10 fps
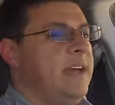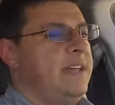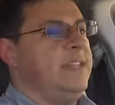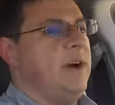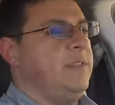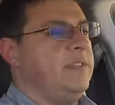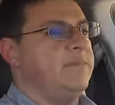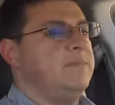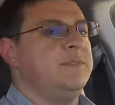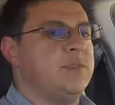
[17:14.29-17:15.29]
and now they've
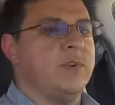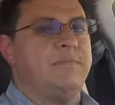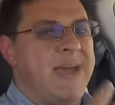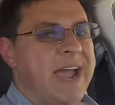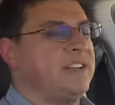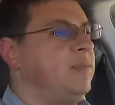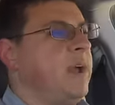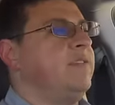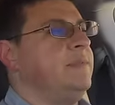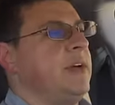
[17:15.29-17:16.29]
sort of backed
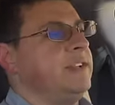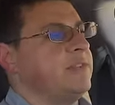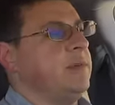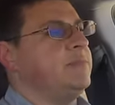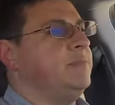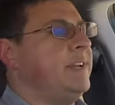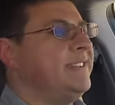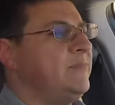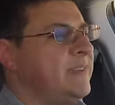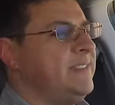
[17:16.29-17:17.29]
away from that description
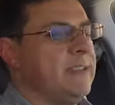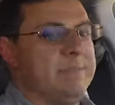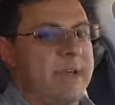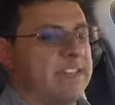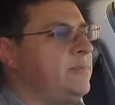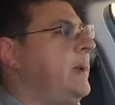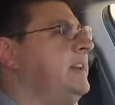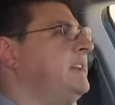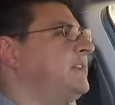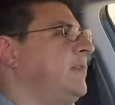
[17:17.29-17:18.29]
because it wasn't the best way
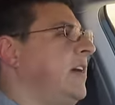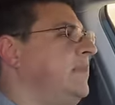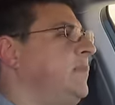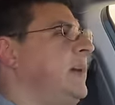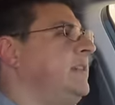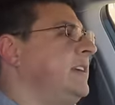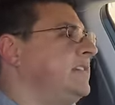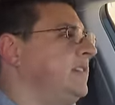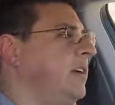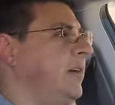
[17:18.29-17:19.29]
to describe the way
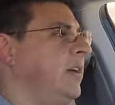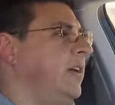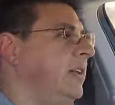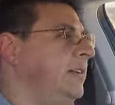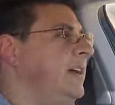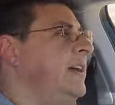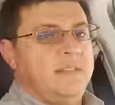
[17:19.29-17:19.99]
things are going on.